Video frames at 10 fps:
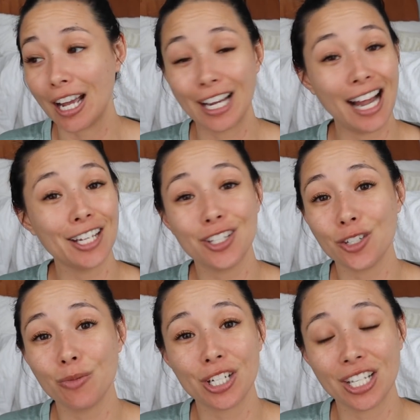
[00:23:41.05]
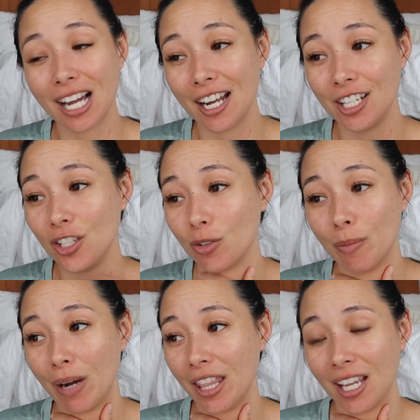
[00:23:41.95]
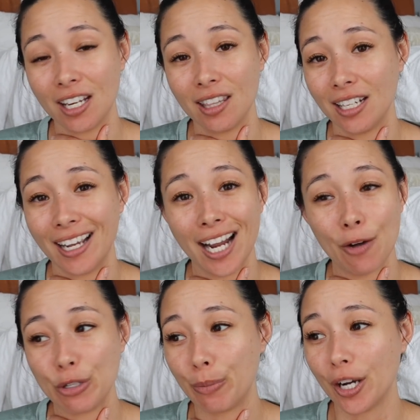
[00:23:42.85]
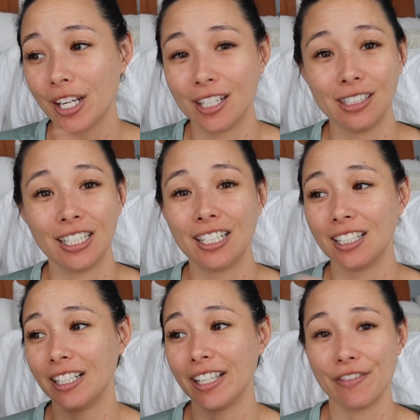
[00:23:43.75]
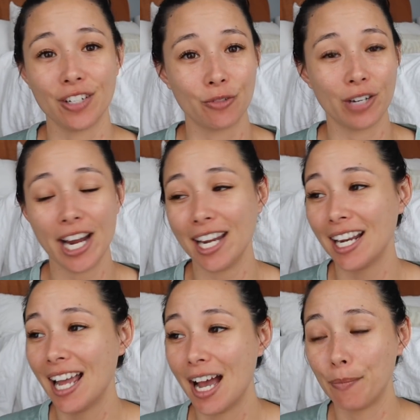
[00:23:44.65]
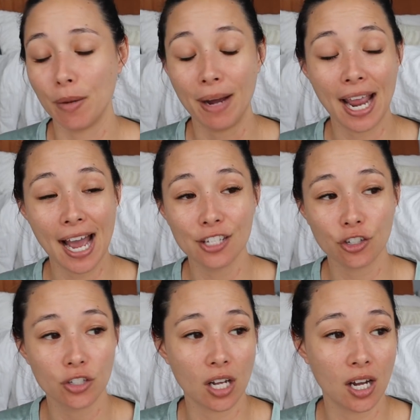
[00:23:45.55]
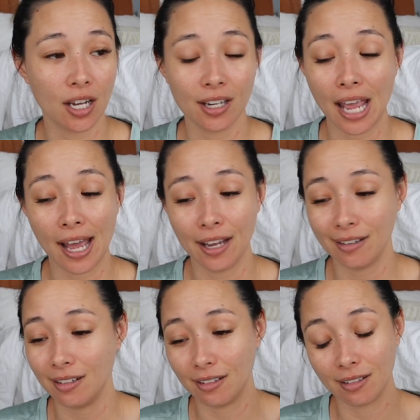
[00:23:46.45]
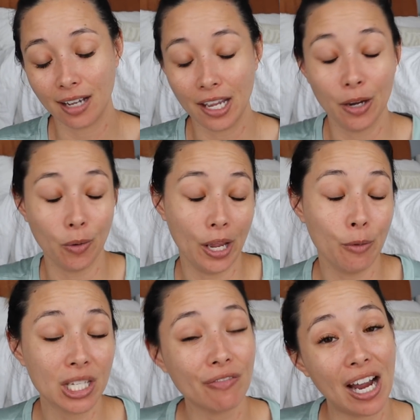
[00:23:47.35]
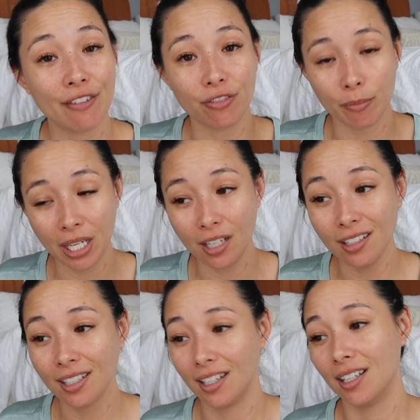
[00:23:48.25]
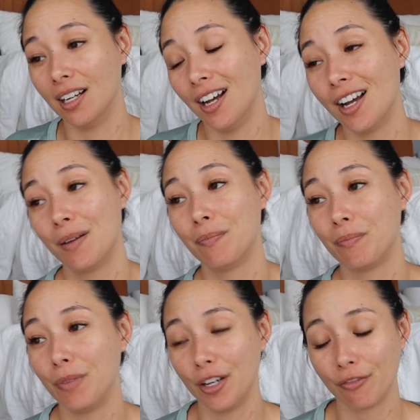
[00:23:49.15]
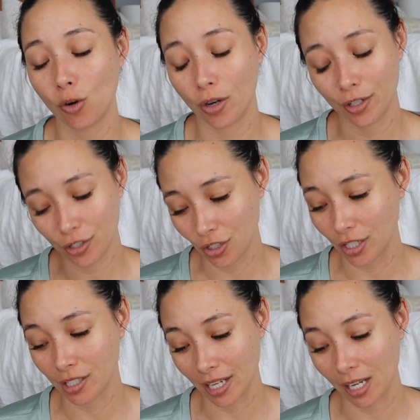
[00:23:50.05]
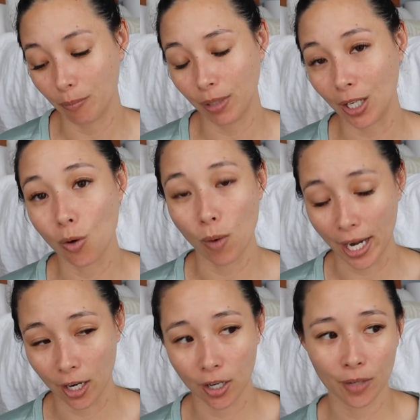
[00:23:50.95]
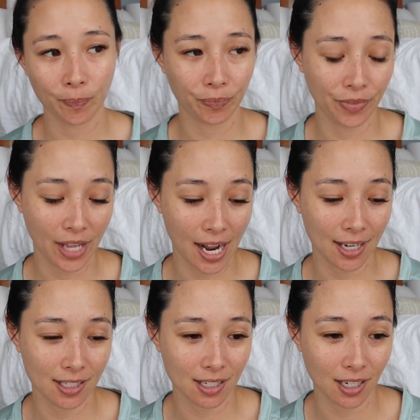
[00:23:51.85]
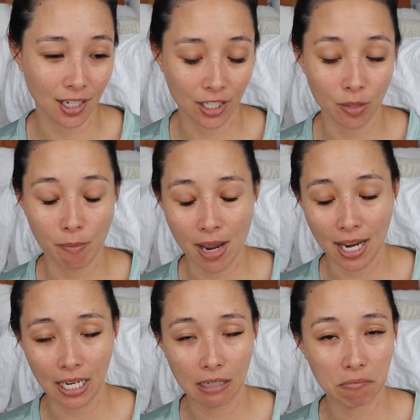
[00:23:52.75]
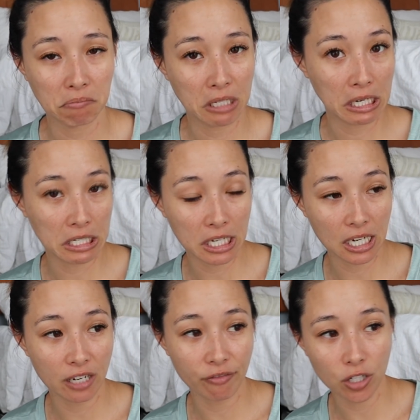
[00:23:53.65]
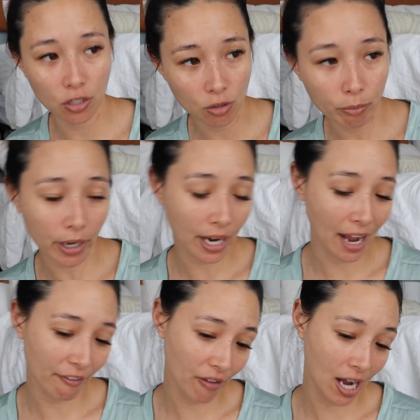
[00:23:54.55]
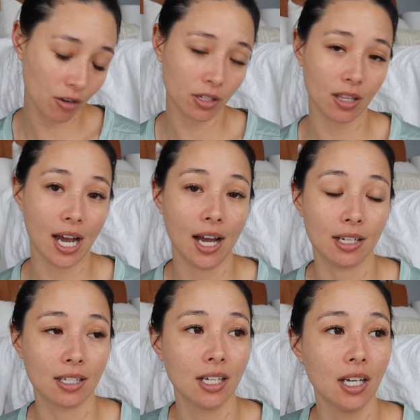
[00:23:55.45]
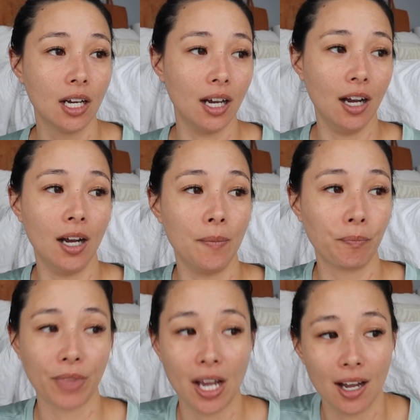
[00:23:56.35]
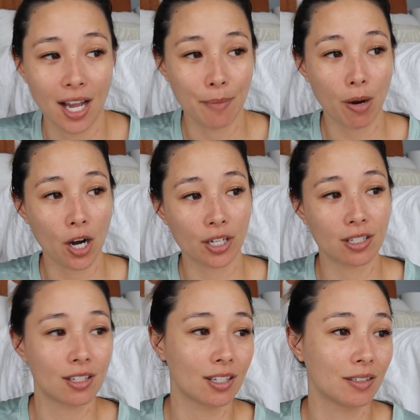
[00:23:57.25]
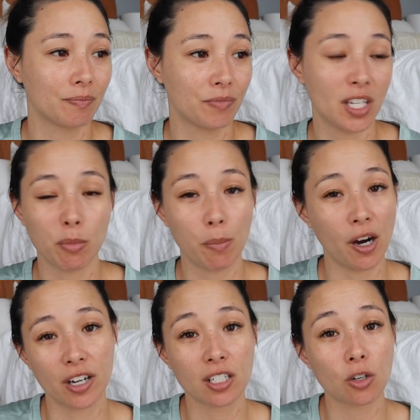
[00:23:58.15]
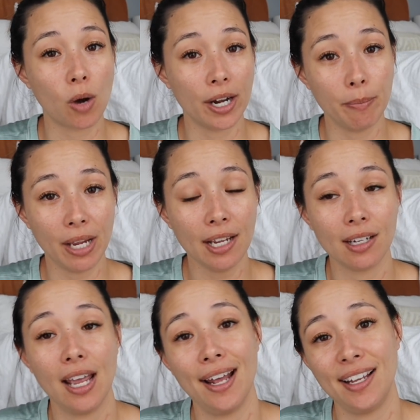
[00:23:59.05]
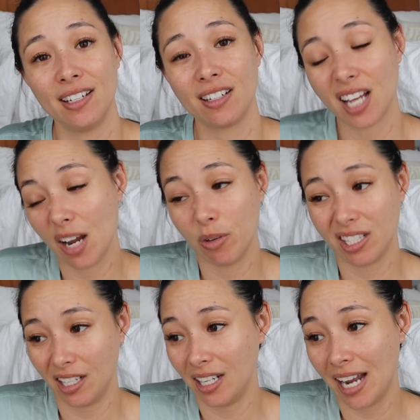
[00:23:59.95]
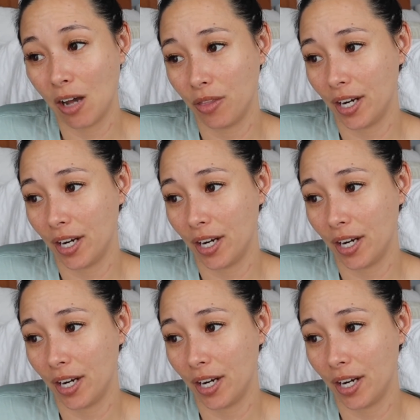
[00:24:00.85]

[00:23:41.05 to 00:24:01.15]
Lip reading: gotta do what you gotta do. And by the end of the night, I was parking illegally left and right, put my hazards on, and it was fine for me. But of course, just like be aware that you may get a ticket if you do. But I found that I double parked quite a bit, and I was in and out